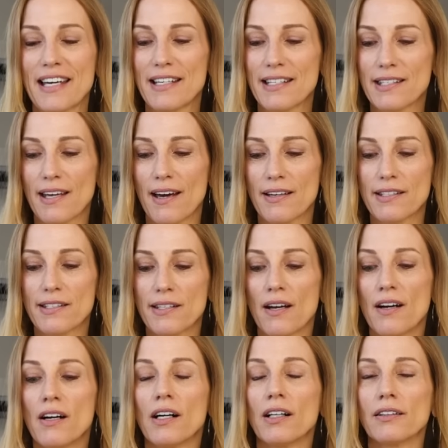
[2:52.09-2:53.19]
taste tests.
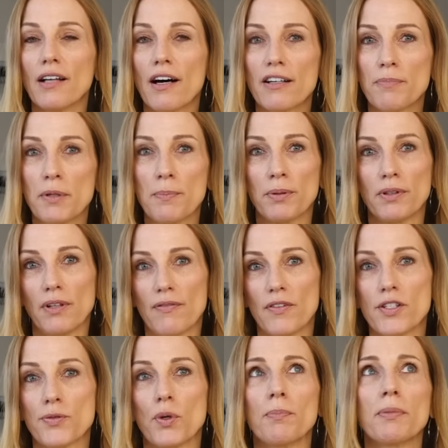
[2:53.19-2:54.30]
A lot of people love
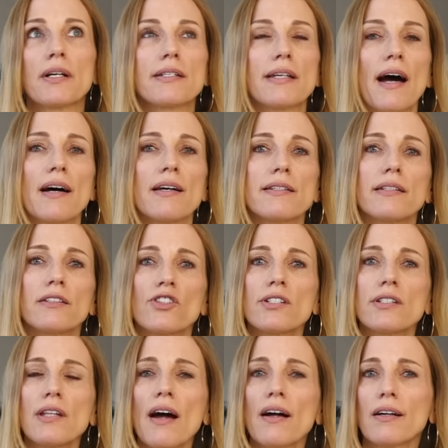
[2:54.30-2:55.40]
this one because it has
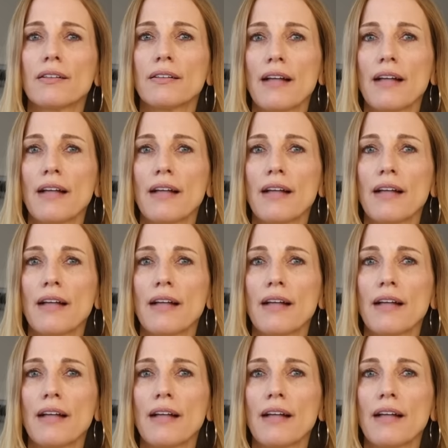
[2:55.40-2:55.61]
just that